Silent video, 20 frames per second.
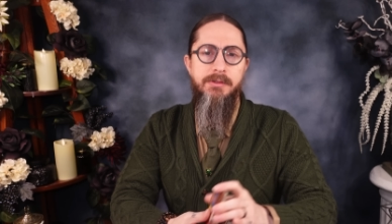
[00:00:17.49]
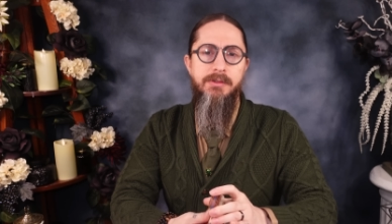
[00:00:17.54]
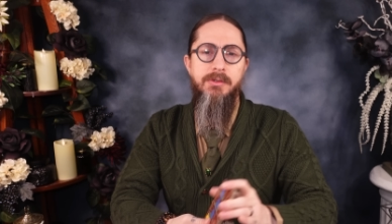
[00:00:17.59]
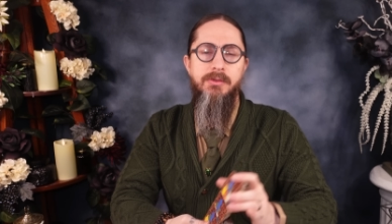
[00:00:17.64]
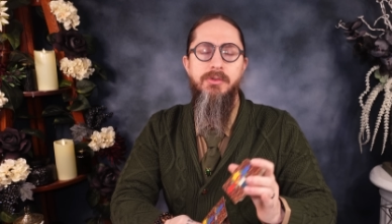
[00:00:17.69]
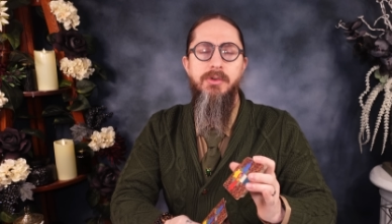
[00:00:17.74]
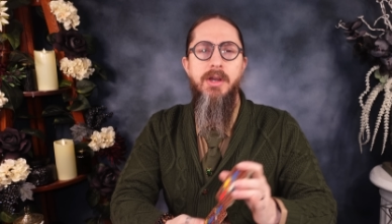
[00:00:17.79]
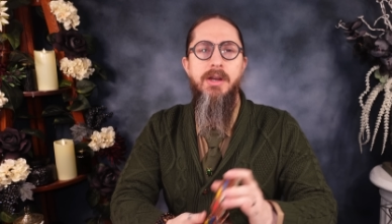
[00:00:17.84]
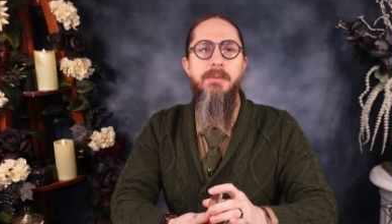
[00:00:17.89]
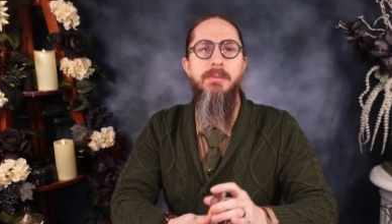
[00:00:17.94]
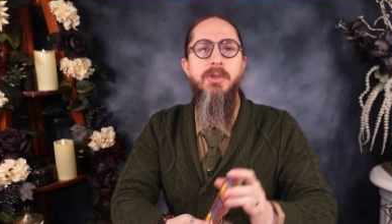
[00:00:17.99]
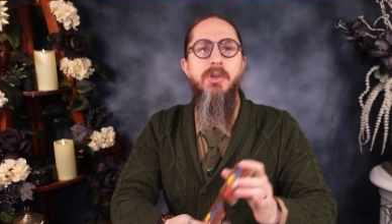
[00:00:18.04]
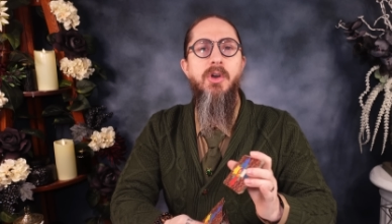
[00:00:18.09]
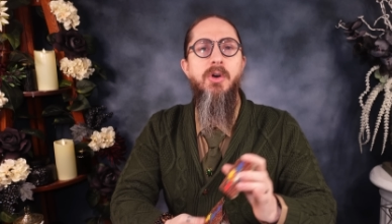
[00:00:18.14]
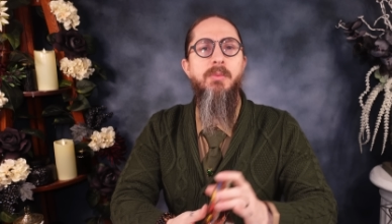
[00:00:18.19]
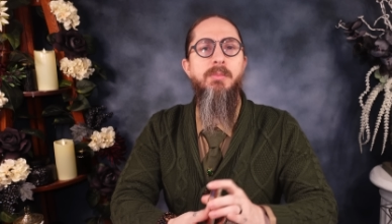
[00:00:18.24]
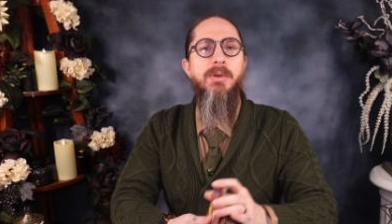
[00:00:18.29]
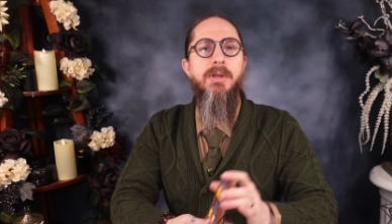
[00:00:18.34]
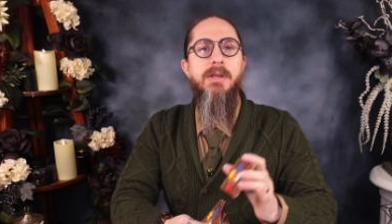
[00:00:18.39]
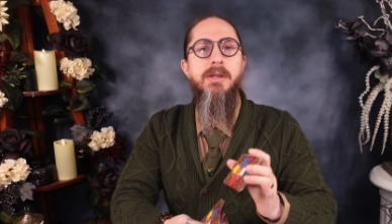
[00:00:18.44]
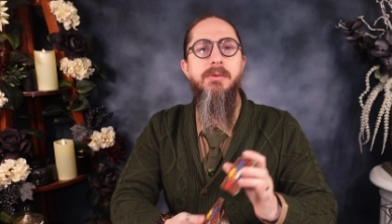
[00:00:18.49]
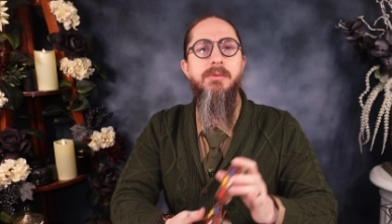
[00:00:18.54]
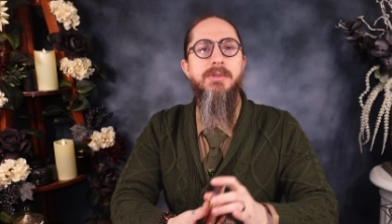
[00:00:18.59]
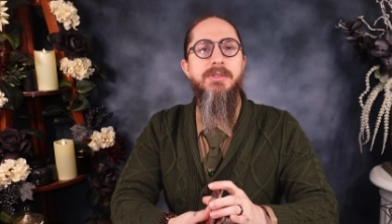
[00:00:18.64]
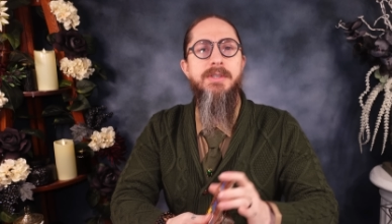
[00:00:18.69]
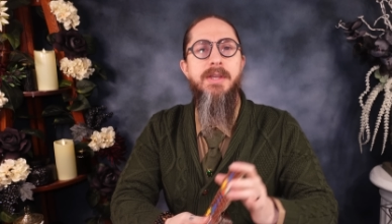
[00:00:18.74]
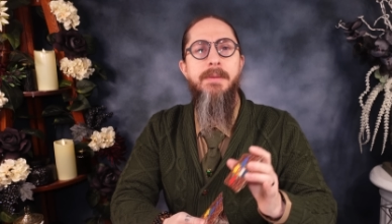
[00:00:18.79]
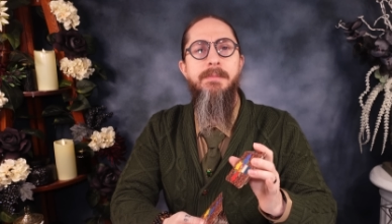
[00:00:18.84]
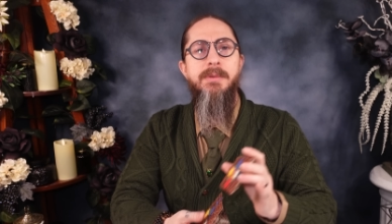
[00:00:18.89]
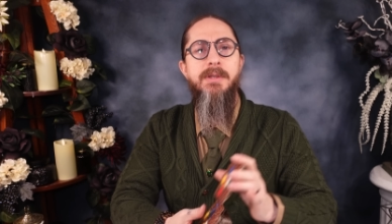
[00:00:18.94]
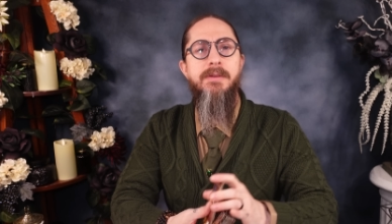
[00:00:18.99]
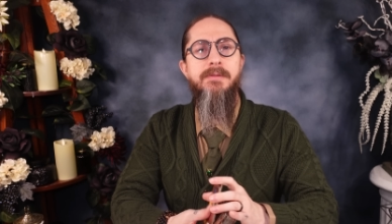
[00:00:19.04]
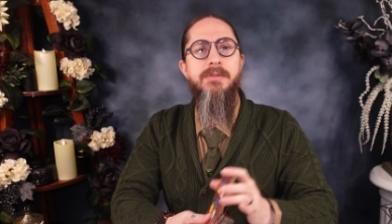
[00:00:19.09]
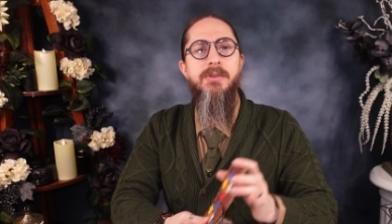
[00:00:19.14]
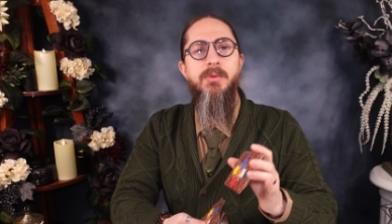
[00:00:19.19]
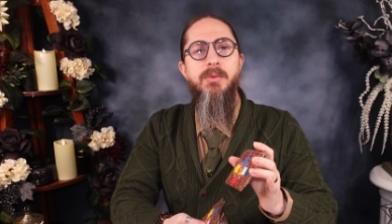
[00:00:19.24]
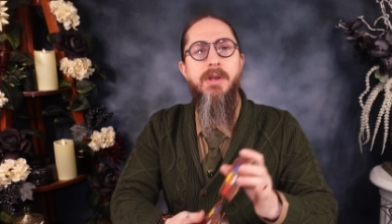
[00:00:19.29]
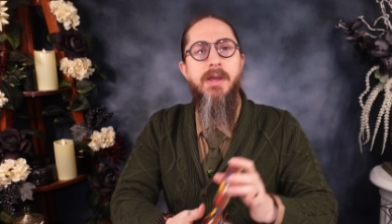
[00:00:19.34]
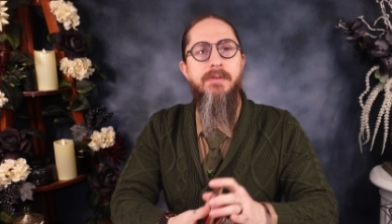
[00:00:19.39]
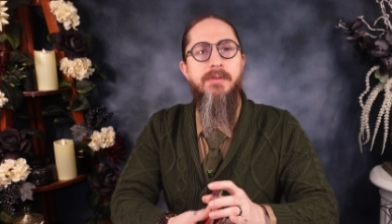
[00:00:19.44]
so try to be open and receptive
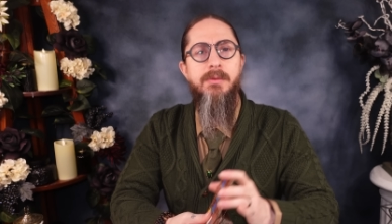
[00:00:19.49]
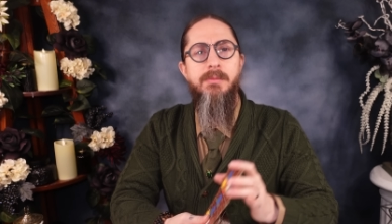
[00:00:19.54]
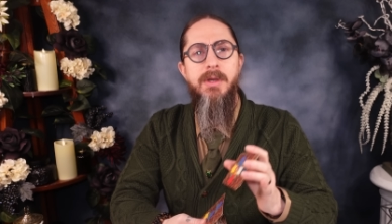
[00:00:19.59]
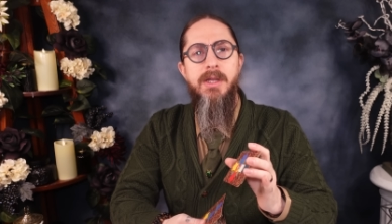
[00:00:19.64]
to whatever